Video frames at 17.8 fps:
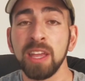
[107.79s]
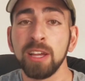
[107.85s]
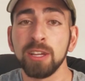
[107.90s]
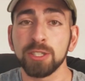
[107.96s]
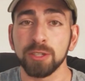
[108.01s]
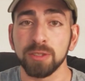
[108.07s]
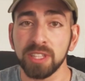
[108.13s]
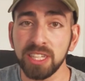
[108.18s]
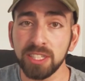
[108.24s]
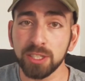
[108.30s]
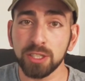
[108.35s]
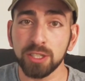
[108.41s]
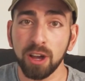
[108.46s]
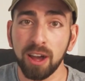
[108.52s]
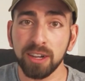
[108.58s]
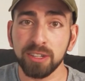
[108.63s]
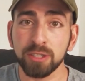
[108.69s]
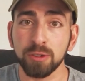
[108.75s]
So these
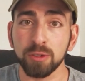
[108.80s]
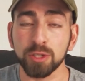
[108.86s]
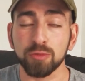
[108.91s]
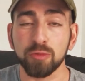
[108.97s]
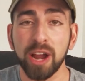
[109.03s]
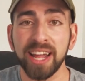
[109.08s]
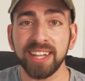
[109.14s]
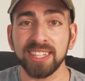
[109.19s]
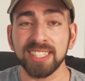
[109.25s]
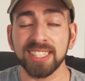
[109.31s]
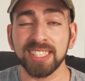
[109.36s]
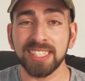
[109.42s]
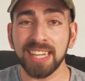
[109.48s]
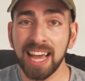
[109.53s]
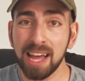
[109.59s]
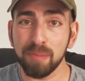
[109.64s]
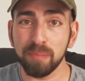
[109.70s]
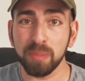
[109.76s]
doctors ran a
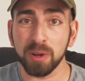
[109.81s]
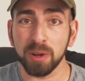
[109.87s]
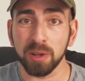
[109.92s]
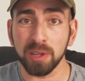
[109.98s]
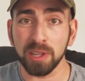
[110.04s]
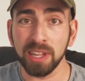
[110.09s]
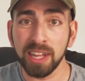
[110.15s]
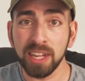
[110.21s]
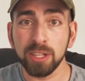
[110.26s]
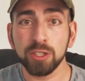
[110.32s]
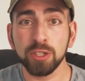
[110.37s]
sample